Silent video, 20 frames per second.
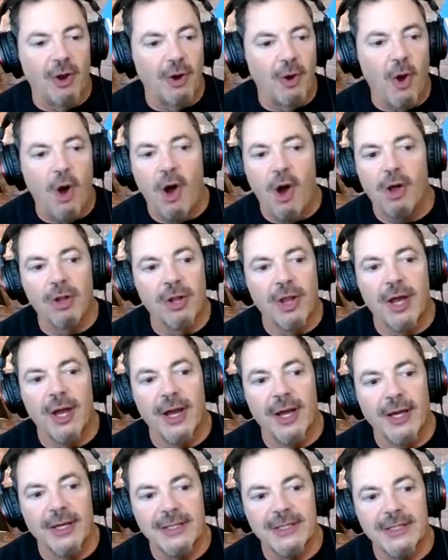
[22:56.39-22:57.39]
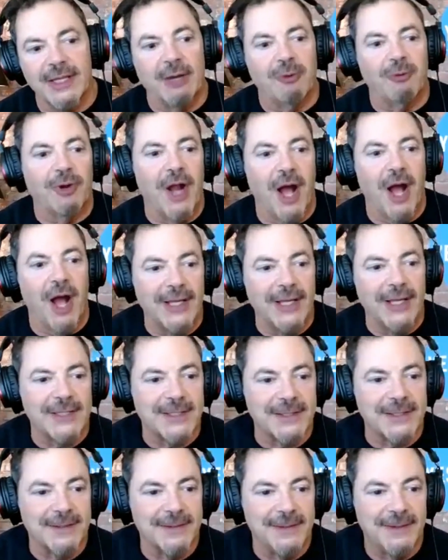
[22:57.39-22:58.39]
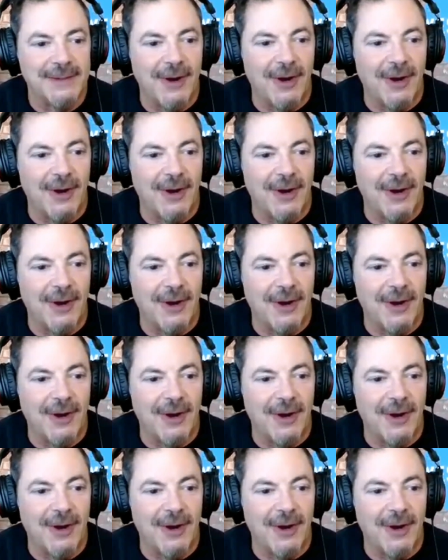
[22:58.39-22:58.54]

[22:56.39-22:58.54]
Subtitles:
are all synchronized,